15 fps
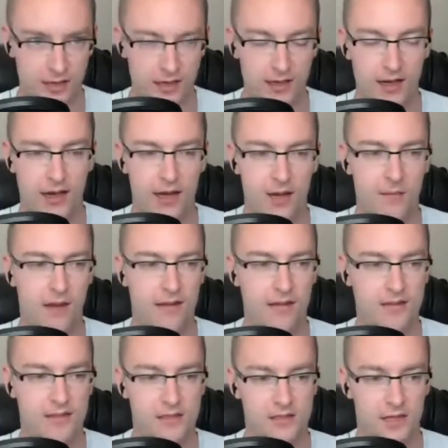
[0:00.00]
by
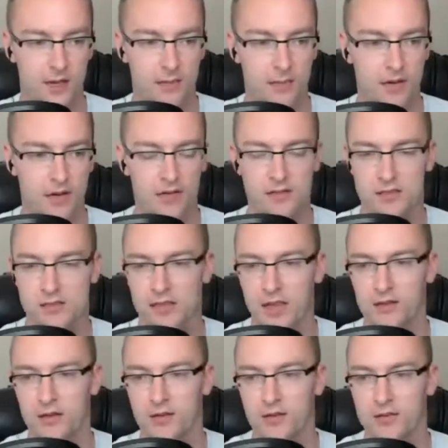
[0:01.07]
this punk,
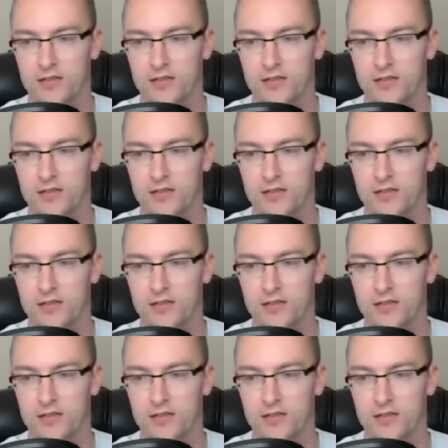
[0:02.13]
snot-nosed